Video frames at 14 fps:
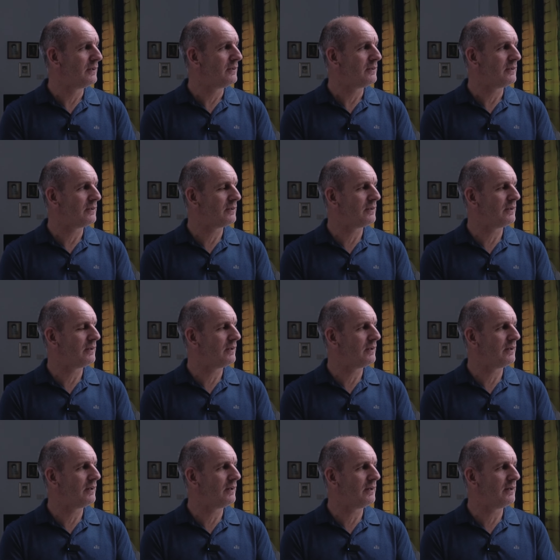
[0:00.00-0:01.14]
Yes
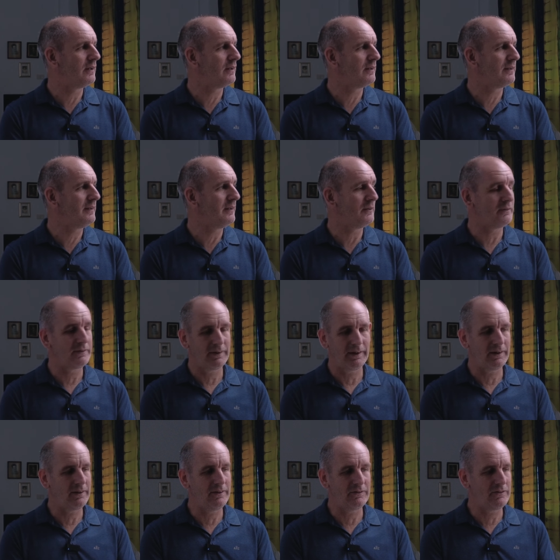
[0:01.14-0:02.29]
uh, you know,
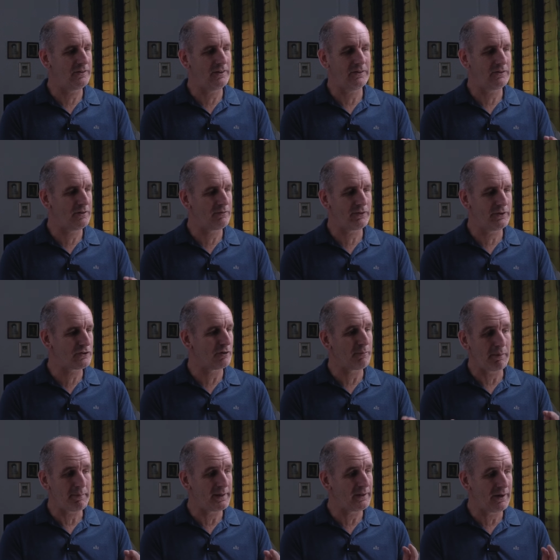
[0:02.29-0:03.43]
it's, just, it's the first time
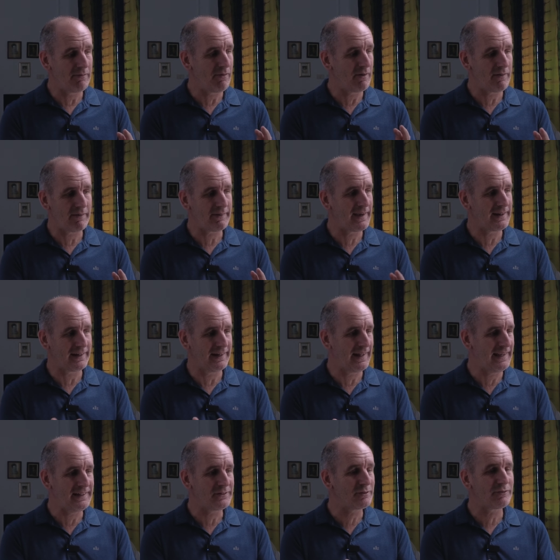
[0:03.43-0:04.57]
in my life I've ever had an
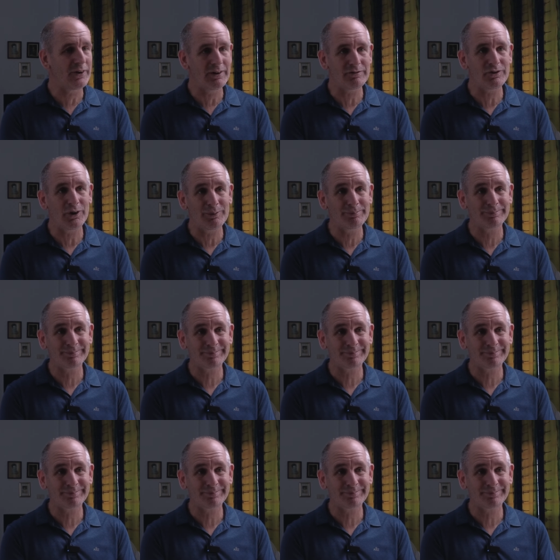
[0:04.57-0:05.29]
eight to five job.